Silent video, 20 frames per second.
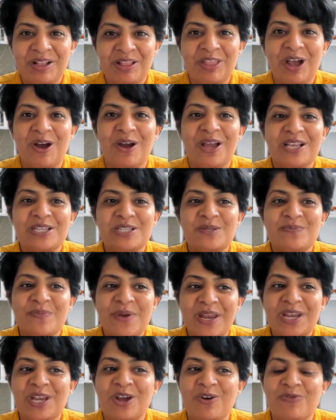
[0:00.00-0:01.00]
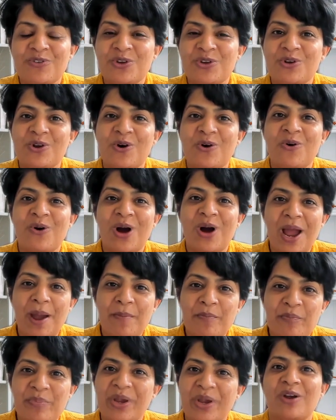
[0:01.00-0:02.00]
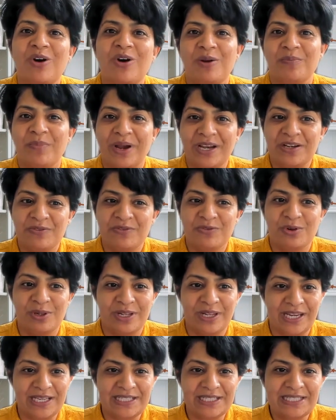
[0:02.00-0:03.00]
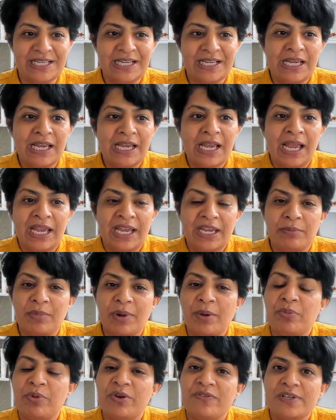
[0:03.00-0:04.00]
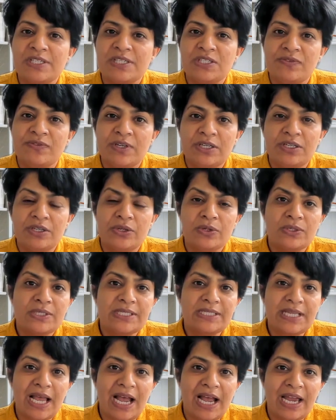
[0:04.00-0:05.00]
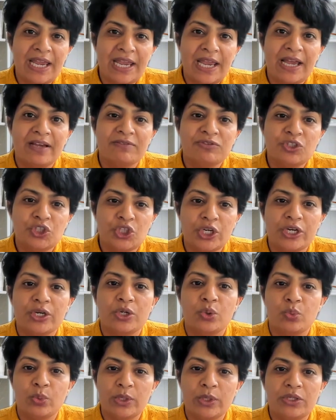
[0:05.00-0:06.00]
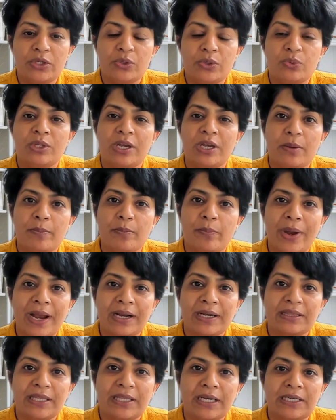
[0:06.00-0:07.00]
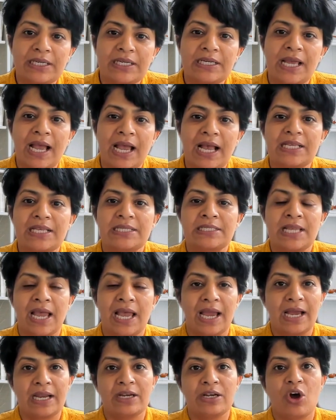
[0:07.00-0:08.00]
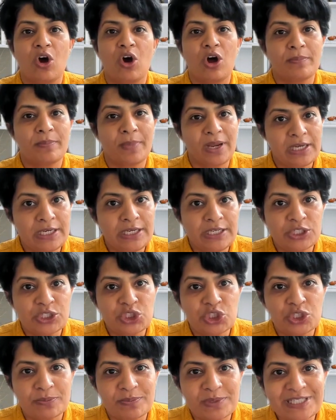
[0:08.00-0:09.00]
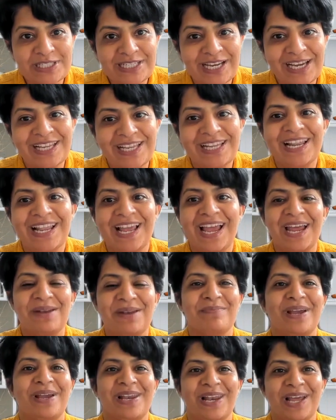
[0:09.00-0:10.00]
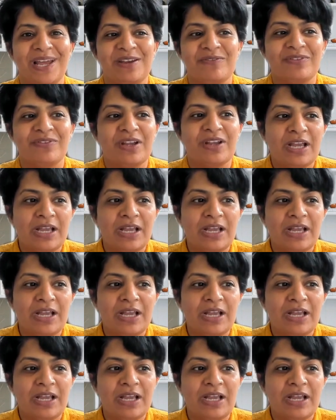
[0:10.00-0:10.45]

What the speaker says: Now, as many of you know, I'm big on mindfulness. In my previous videos, I have shared with you the impact that it has had on my leadership style and my life.